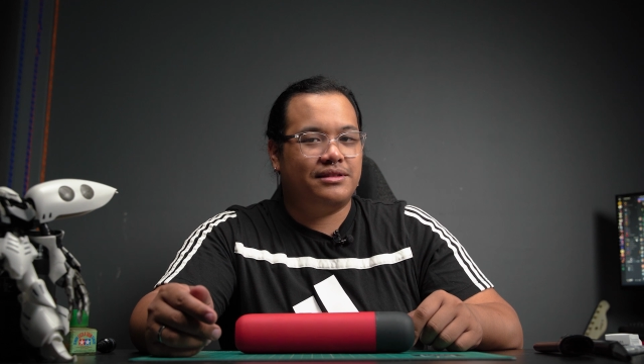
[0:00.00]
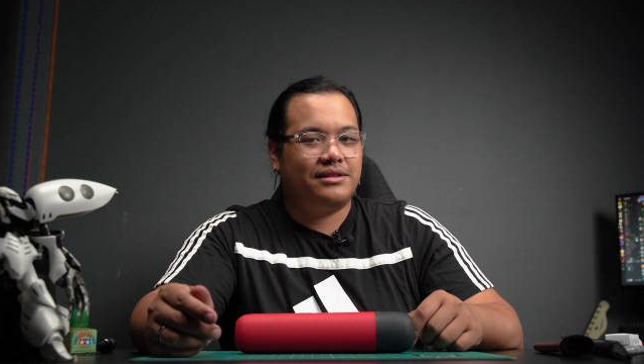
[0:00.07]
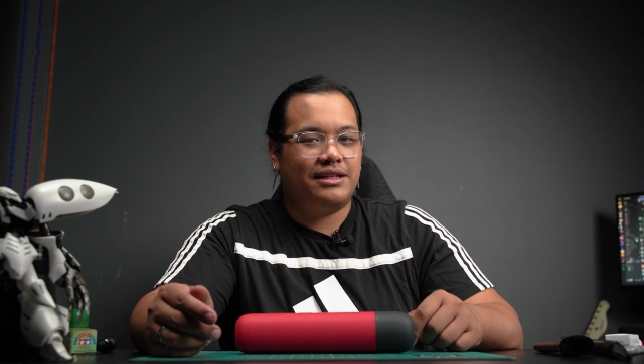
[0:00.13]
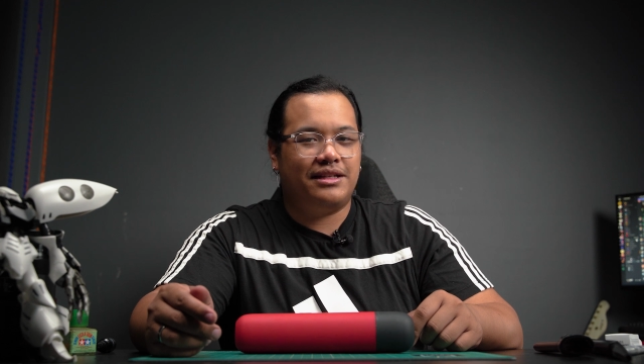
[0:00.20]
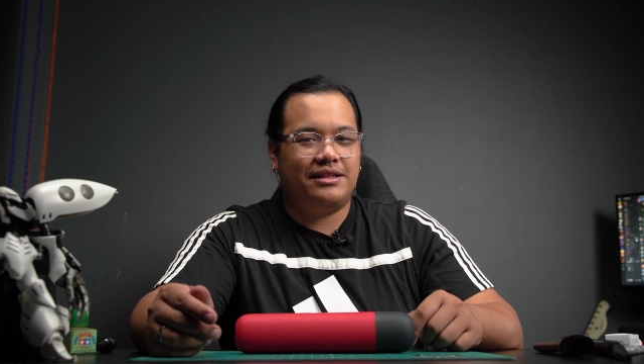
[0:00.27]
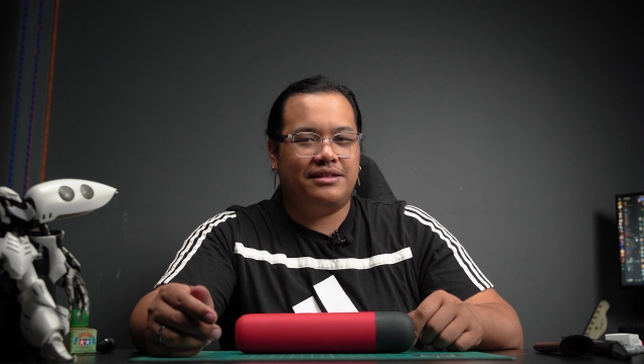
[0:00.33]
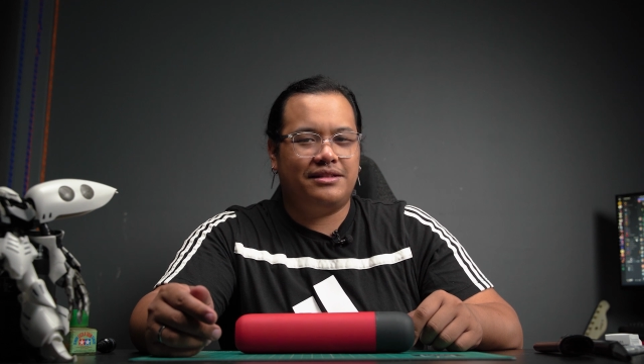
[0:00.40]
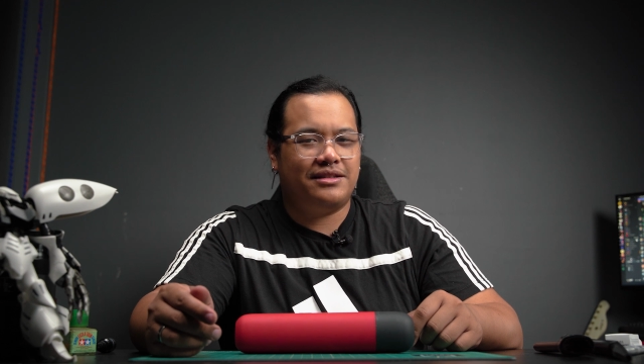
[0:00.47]

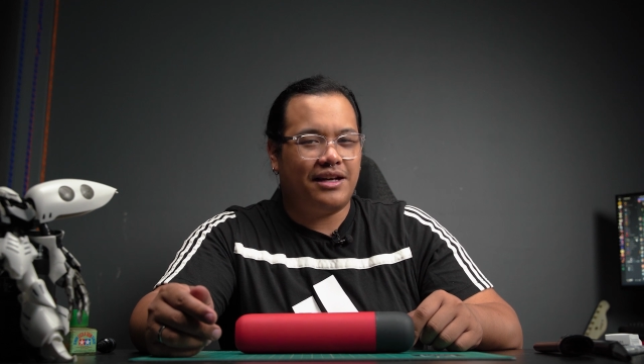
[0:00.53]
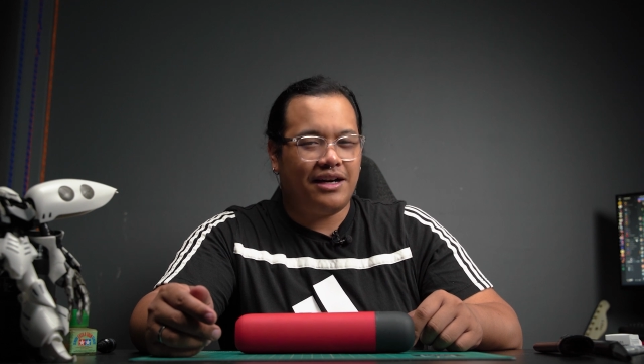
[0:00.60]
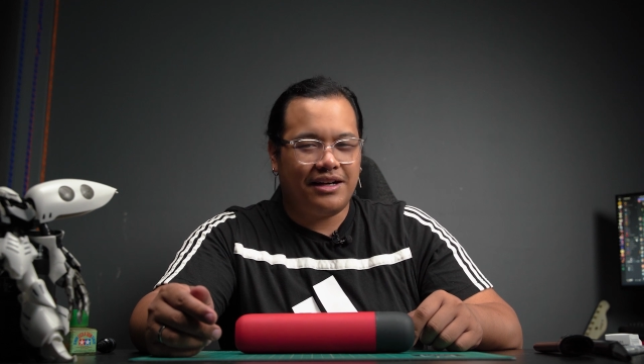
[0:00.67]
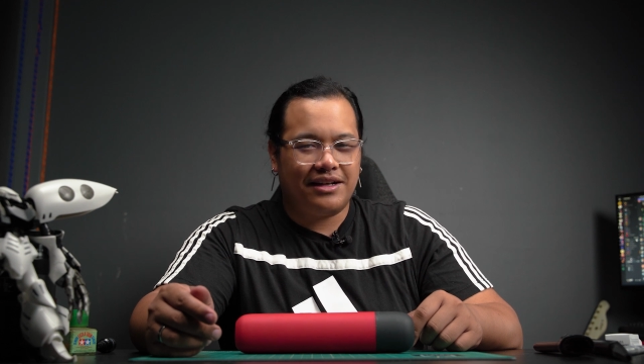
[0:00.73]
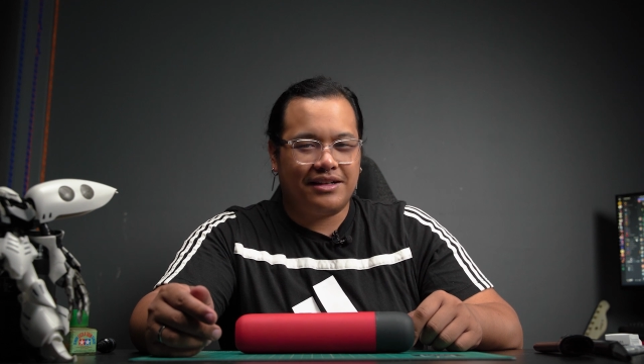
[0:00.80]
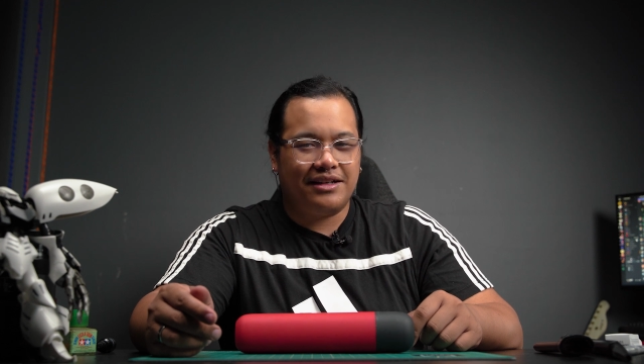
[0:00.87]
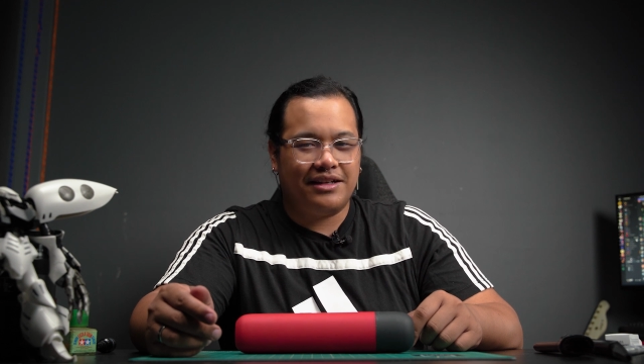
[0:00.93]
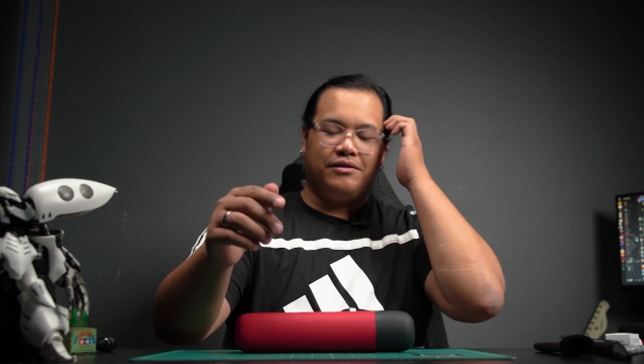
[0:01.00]
did suck.
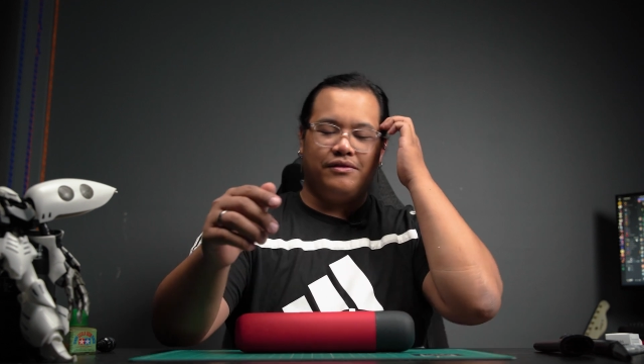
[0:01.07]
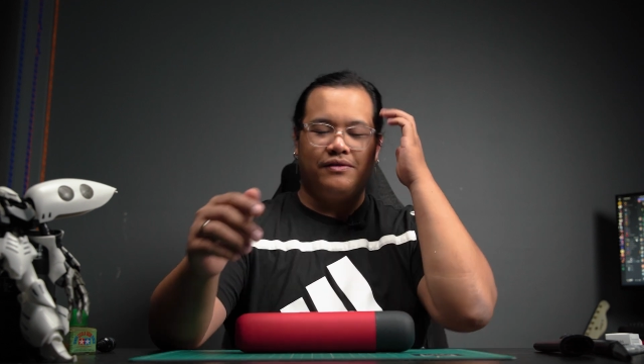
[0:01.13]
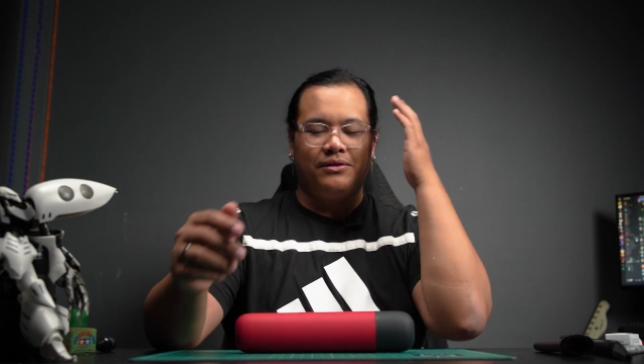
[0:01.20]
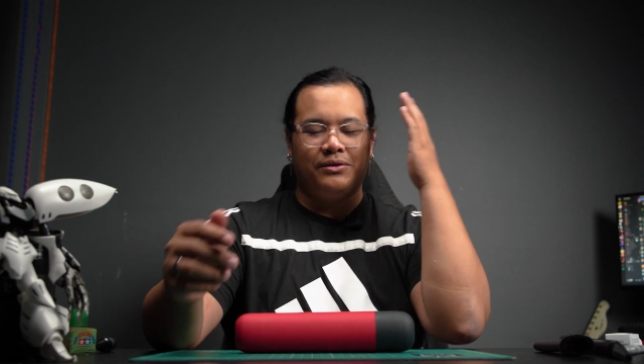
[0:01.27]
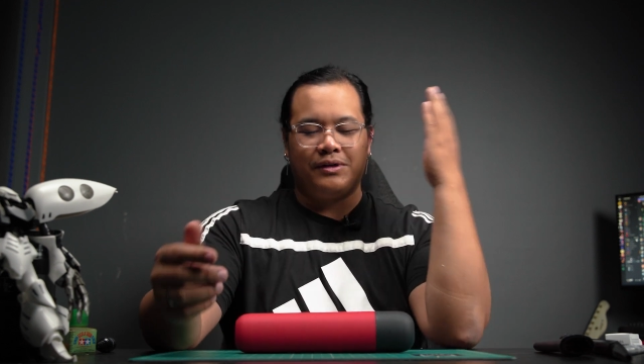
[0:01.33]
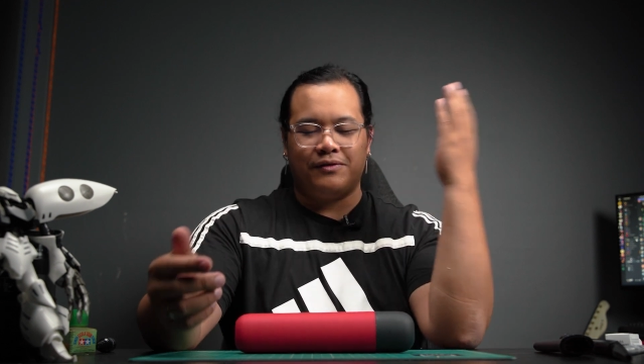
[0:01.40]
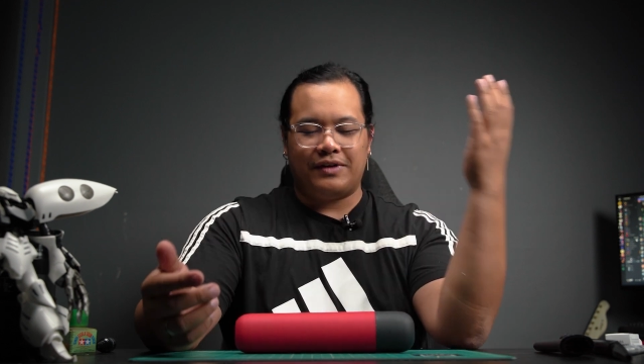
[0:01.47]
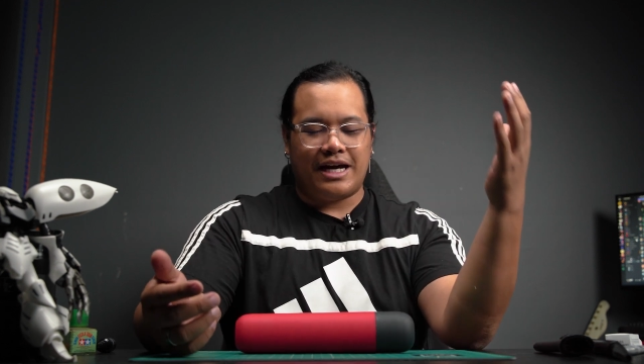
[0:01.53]

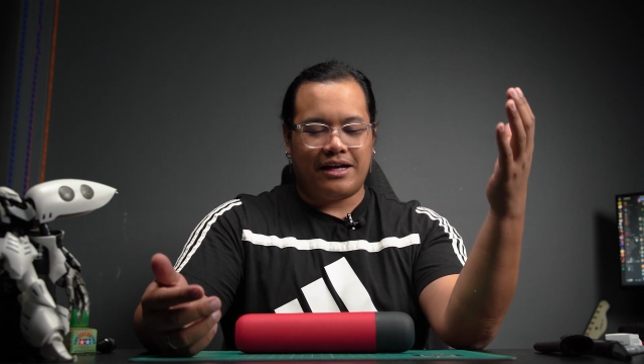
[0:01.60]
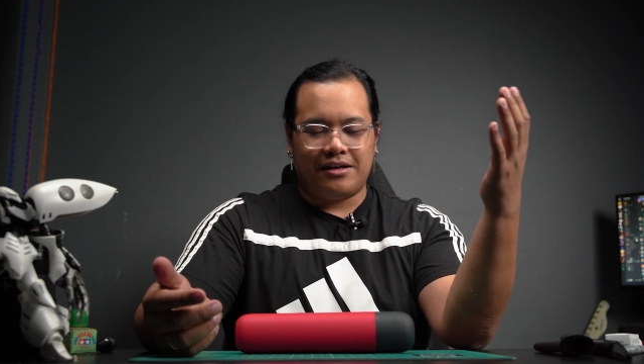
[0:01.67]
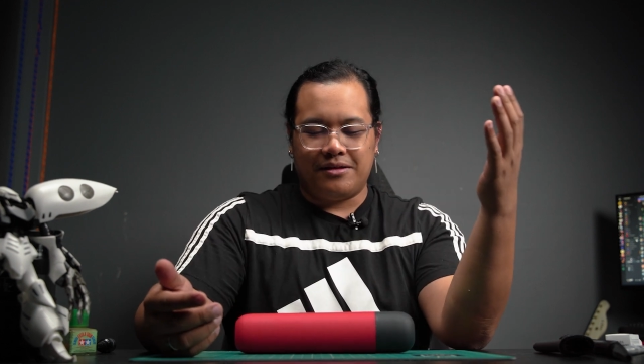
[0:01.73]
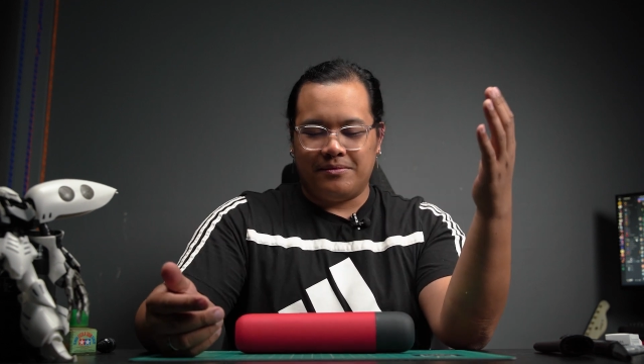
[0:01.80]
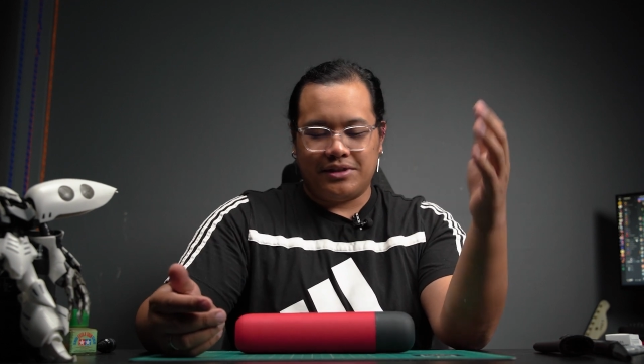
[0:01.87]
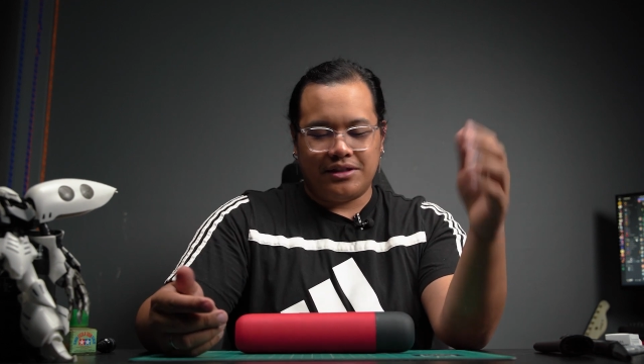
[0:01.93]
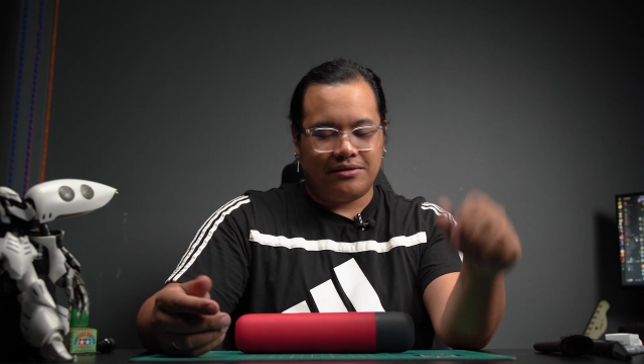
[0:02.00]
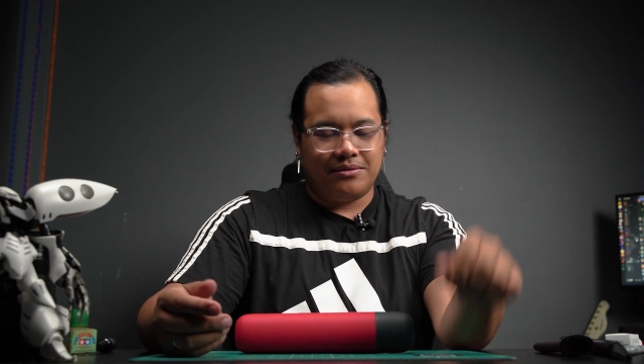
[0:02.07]
Reviewing
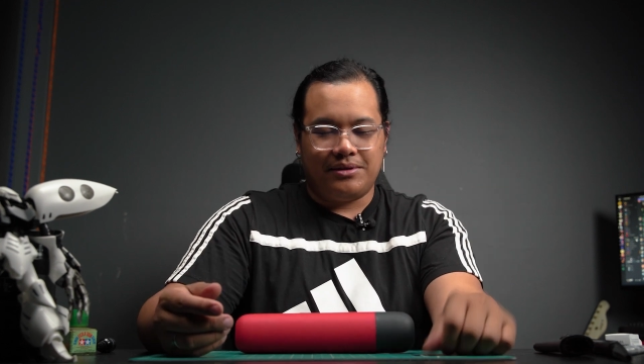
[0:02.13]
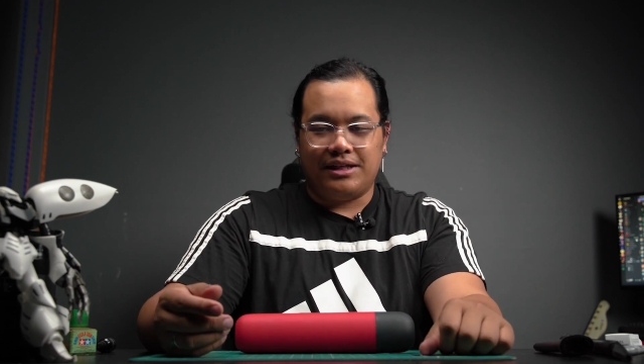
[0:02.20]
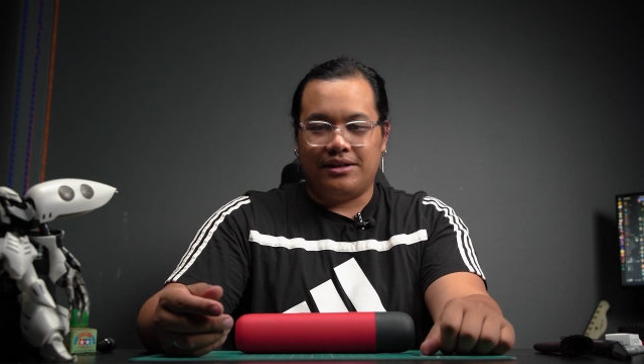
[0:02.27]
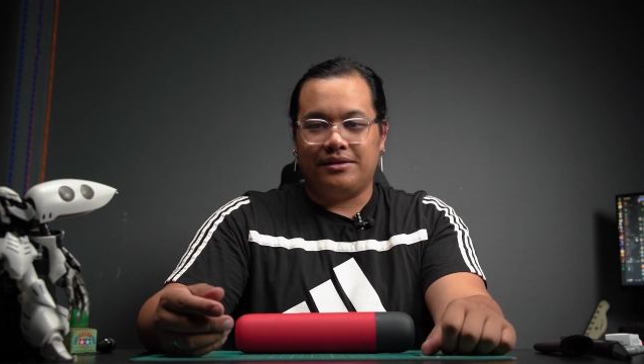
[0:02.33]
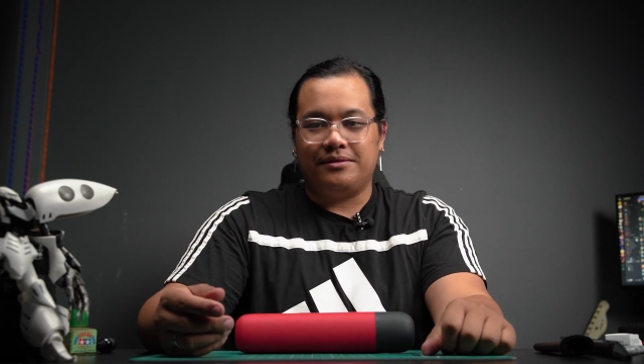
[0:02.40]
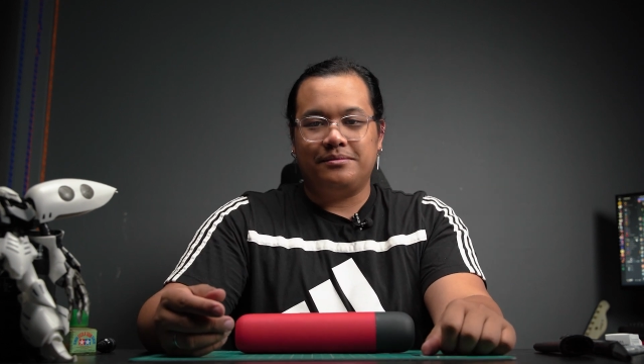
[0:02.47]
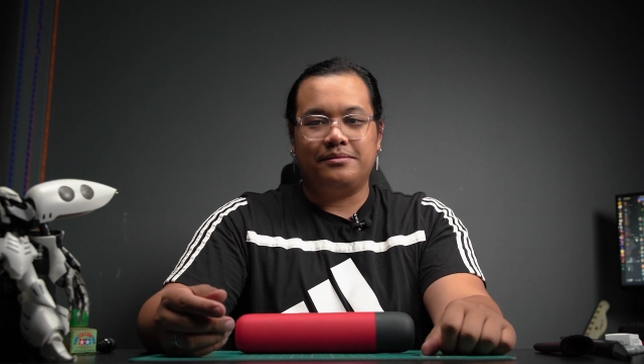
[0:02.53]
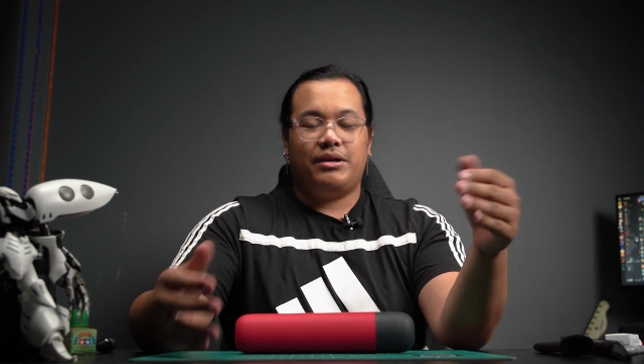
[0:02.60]
vacuums is weird.